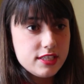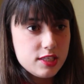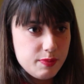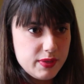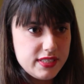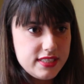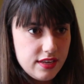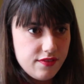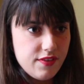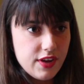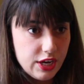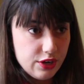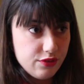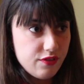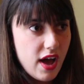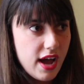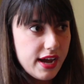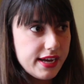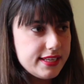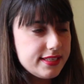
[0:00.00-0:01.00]
specific
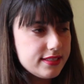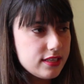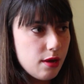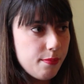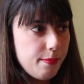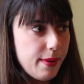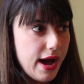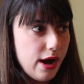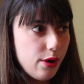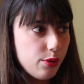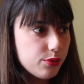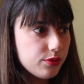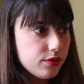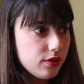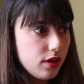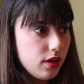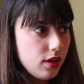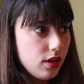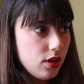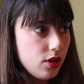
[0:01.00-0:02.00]
advice about
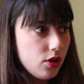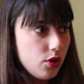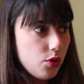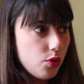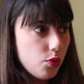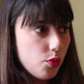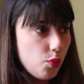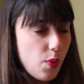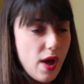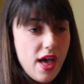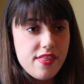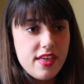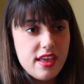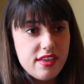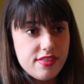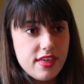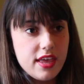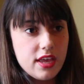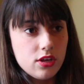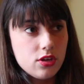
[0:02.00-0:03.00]
where they
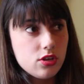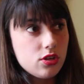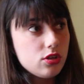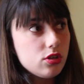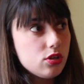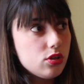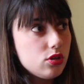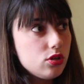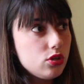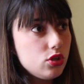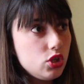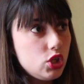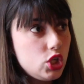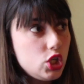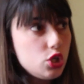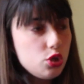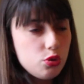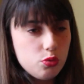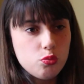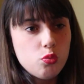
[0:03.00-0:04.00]
think
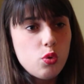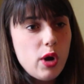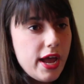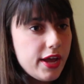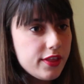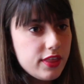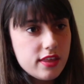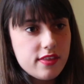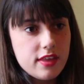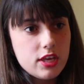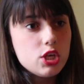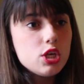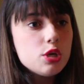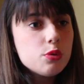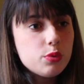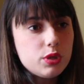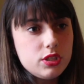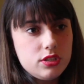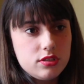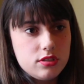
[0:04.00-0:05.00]
you
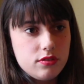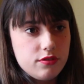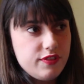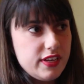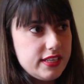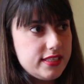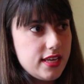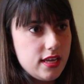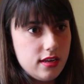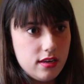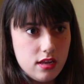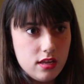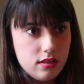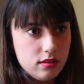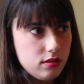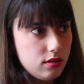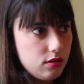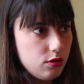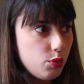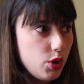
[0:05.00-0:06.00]
would fit
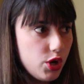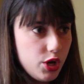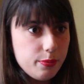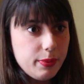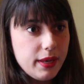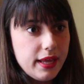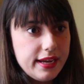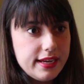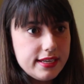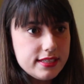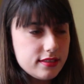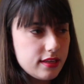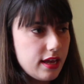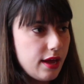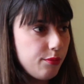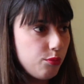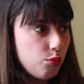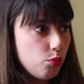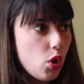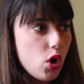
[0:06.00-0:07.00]
in the workplace
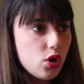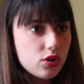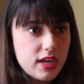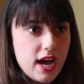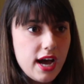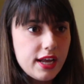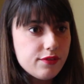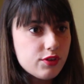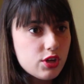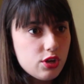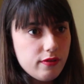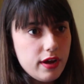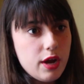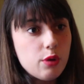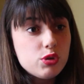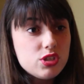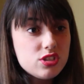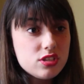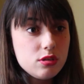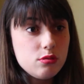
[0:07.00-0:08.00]
and what kind of
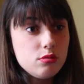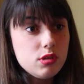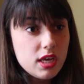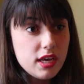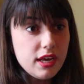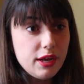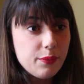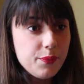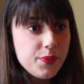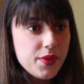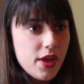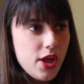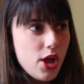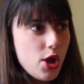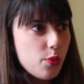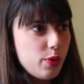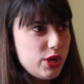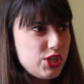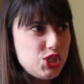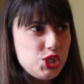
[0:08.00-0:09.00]
career would suit you,
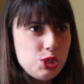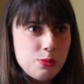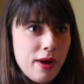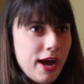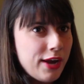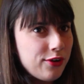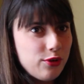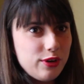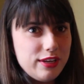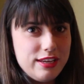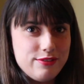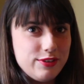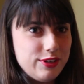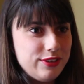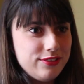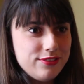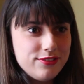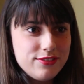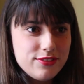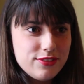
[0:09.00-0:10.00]
which you might not
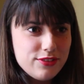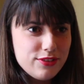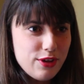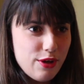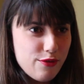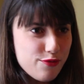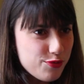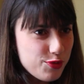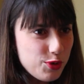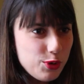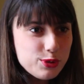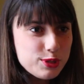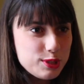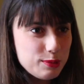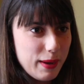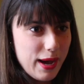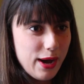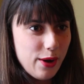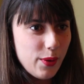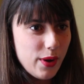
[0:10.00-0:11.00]
even have thought
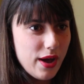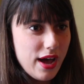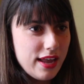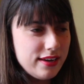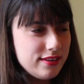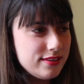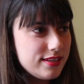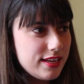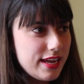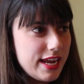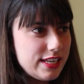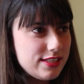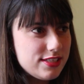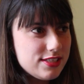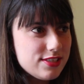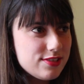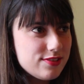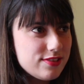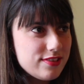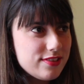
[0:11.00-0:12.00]
about. And
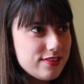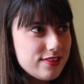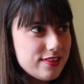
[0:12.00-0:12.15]
it's